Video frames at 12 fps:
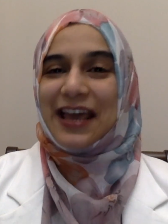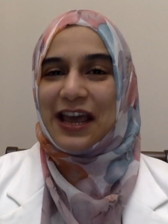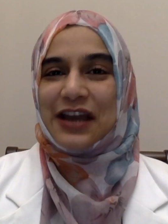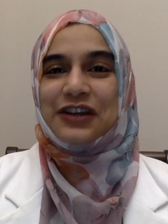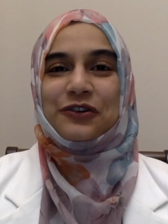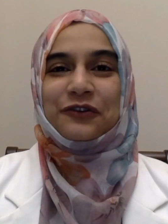
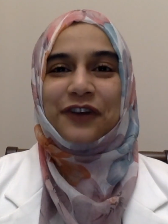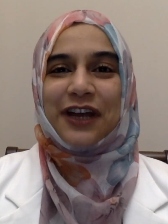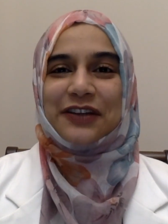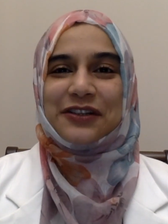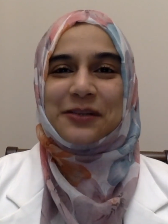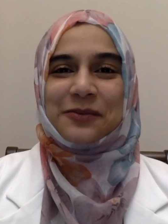And don't forget
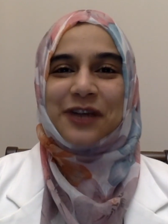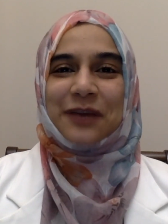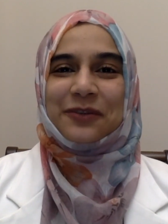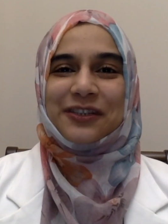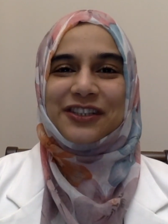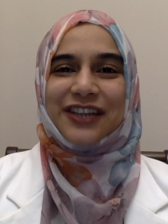to subscribe
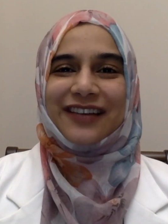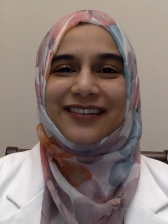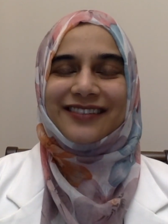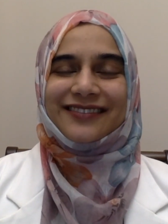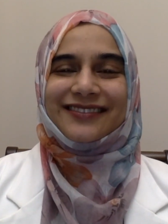to the channel.